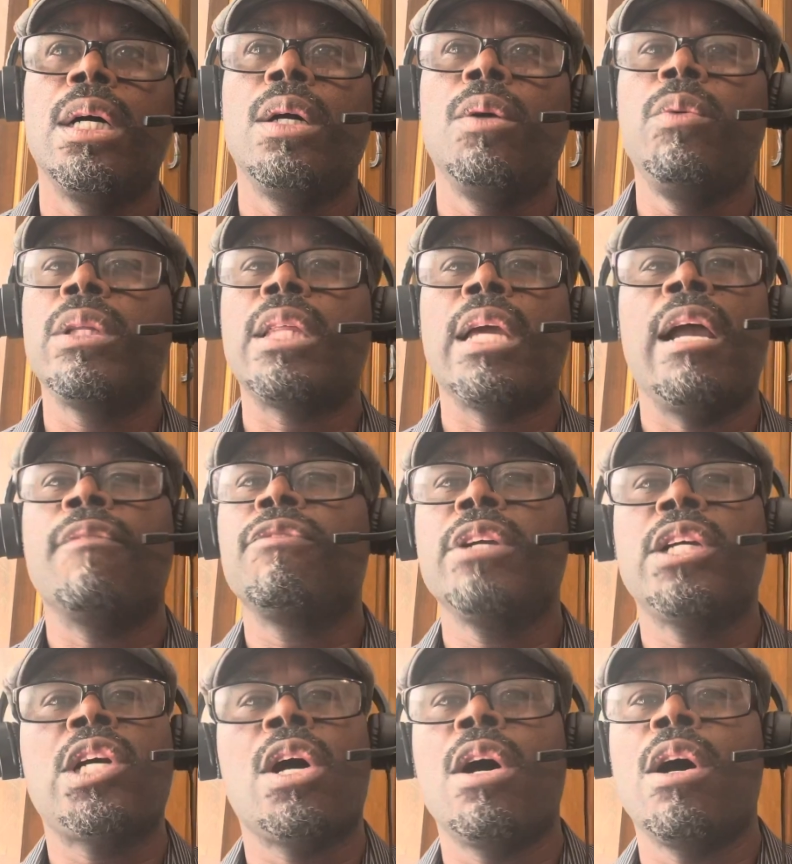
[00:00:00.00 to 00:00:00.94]
with every
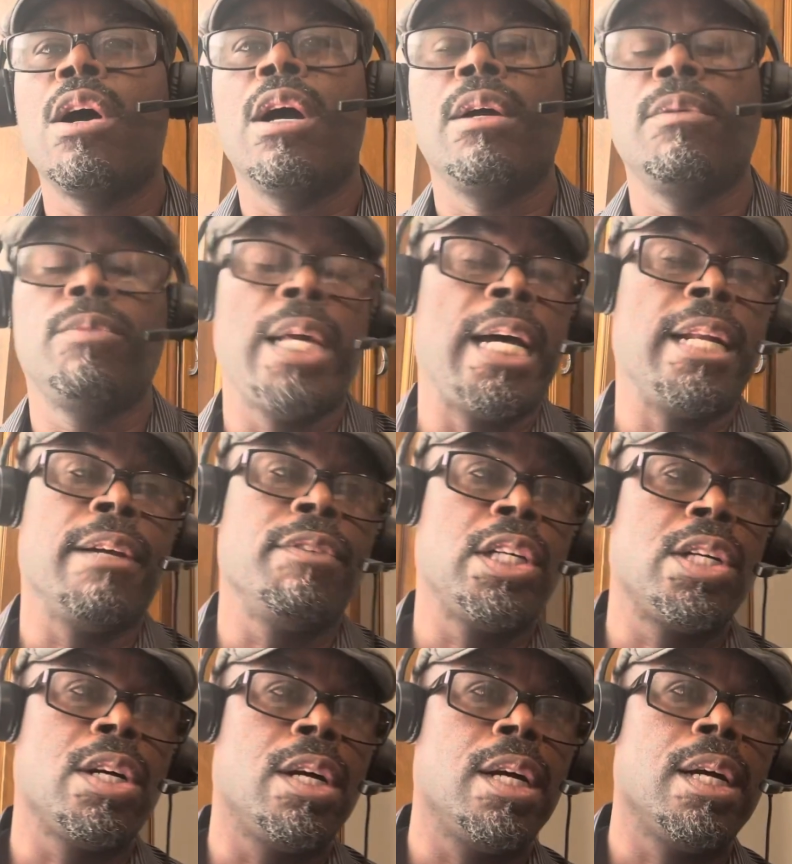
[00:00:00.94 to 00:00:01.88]
car, not every
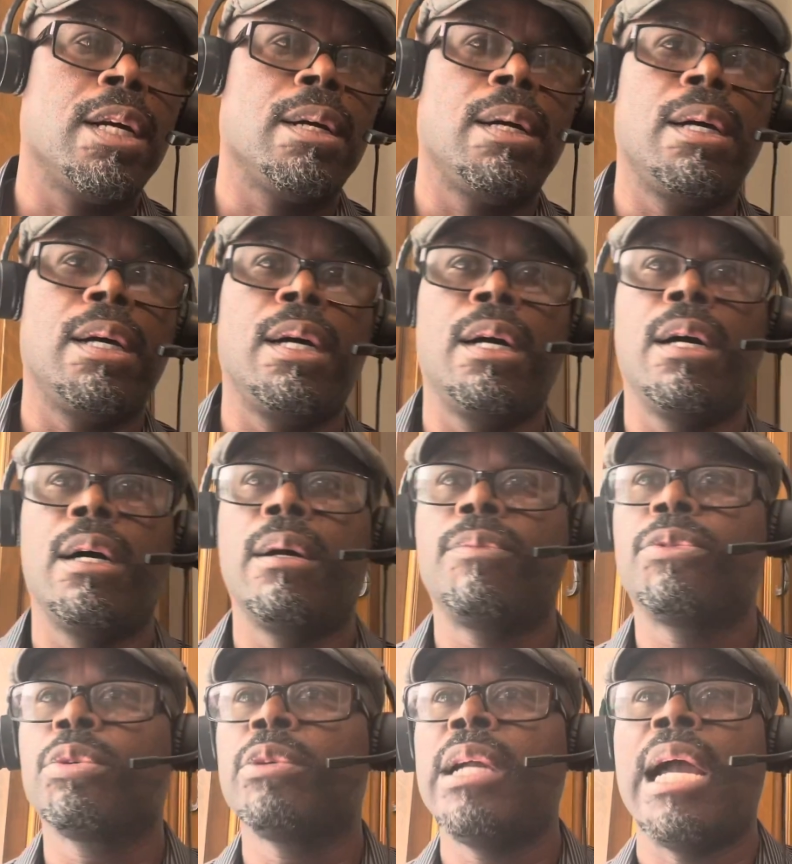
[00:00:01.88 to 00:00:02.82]
car,
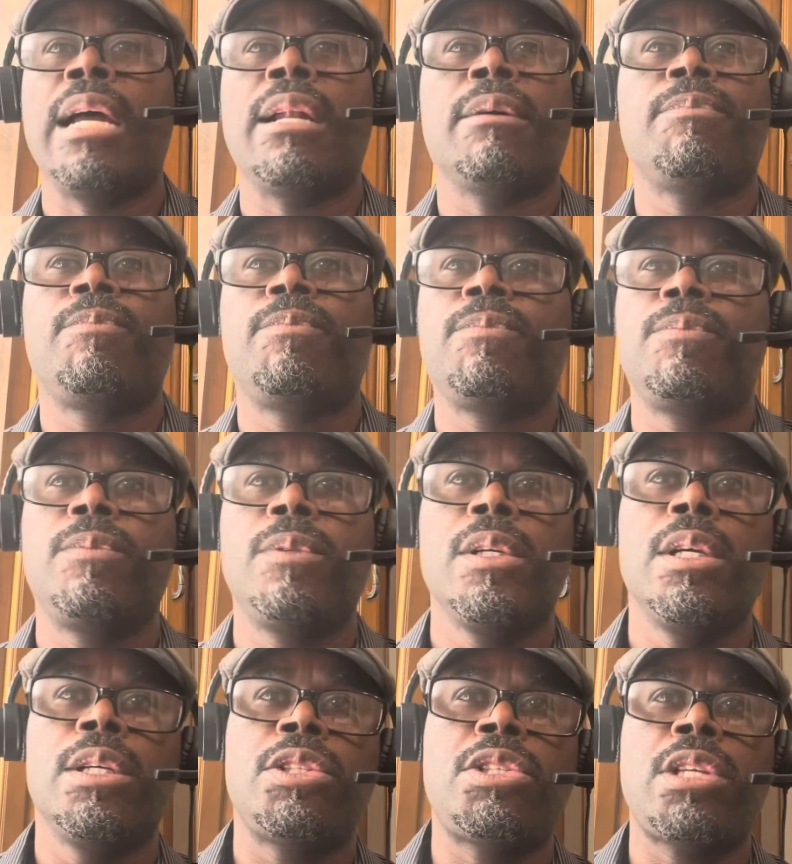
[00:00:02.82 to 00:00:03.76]
3 out of
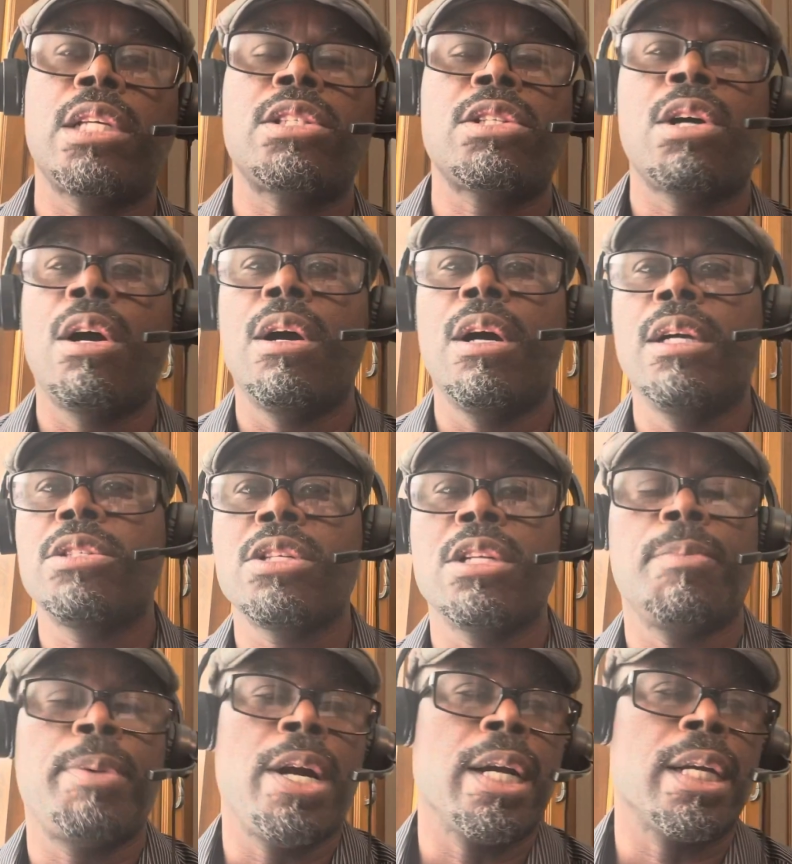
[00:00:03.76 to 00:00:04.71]
6 cars in
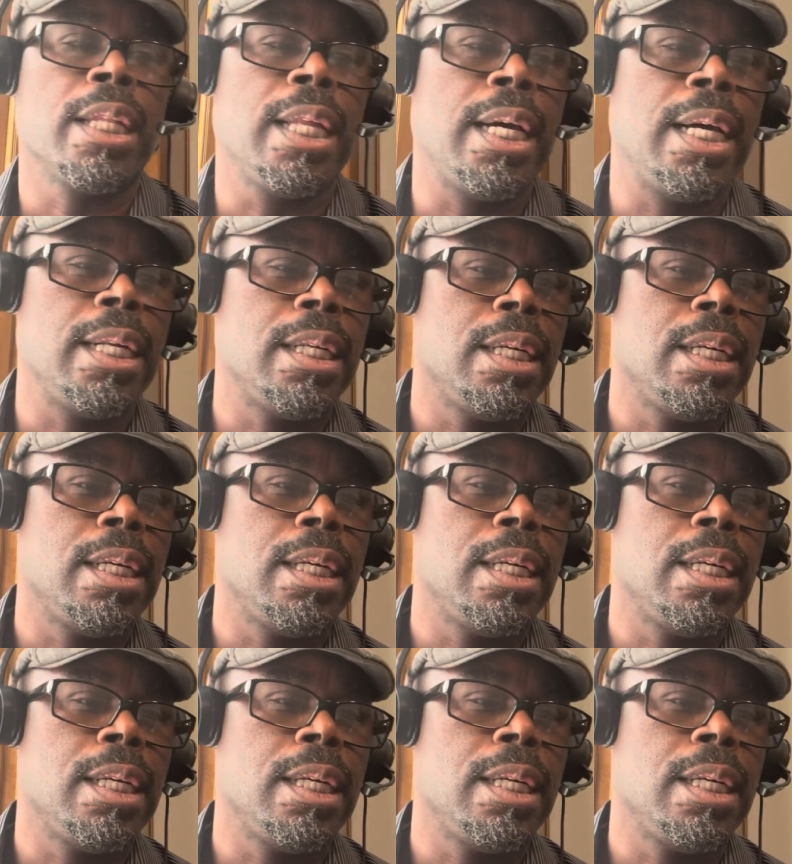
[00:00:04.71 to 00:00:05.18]
the parking lot.